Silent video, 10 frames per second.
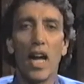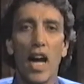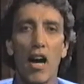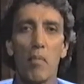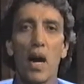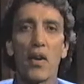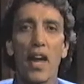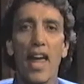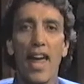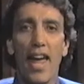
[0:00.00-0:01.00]
How
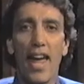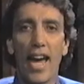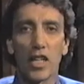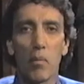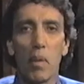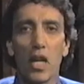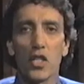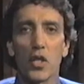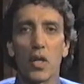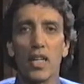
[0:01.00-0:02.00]
about
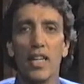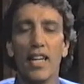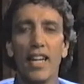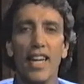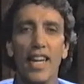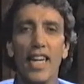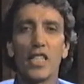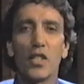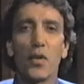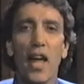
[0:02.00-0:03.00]
acupuncture,
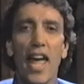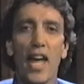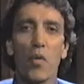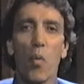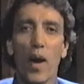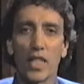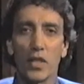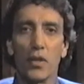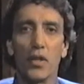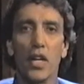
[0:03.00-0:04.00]
Eastern and
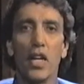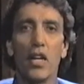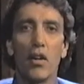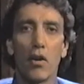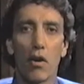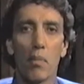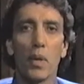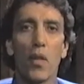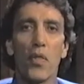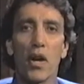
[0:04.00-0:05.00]
Western
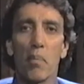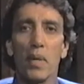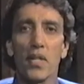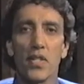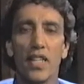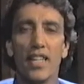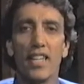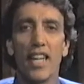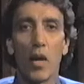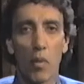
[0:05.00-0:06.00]
herbal therapies?
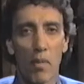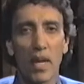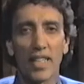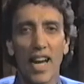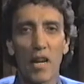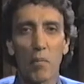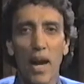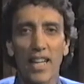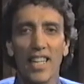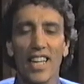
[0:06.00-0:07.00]
And what about
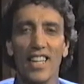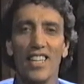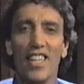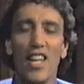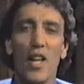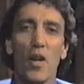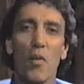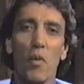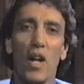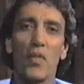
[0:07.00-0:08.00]
chiropractic?
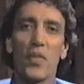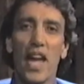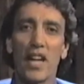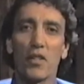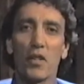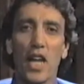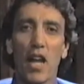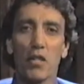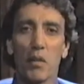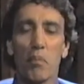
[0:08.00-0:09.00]
Well, Dr.
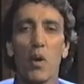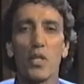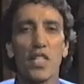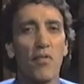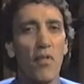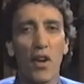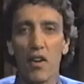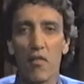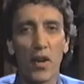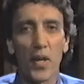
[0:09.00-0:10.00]
Taylor's approach is
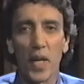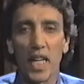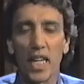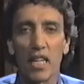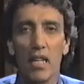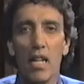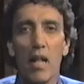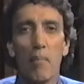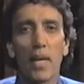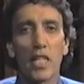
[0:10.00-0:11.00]
very, very unique
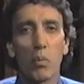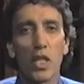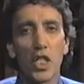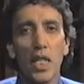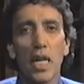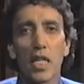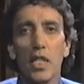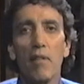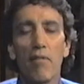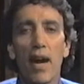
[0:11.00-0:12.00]
because what she
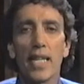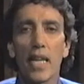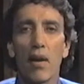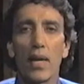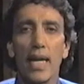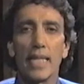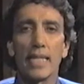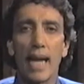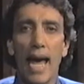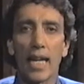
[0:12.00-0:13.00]
does, she finds out
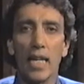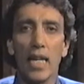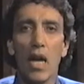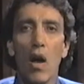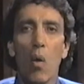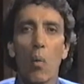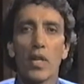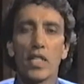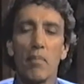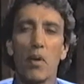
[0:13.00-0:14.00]
exactly what
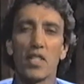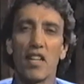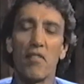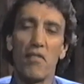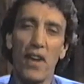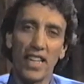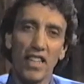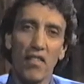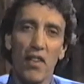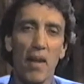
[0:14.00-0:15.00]
is the most
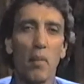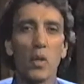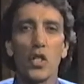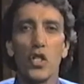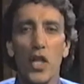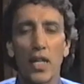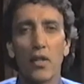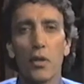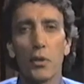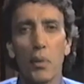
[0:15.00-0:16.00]
effective and most
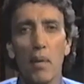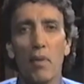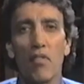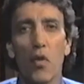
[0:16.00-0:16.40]
gentle treatment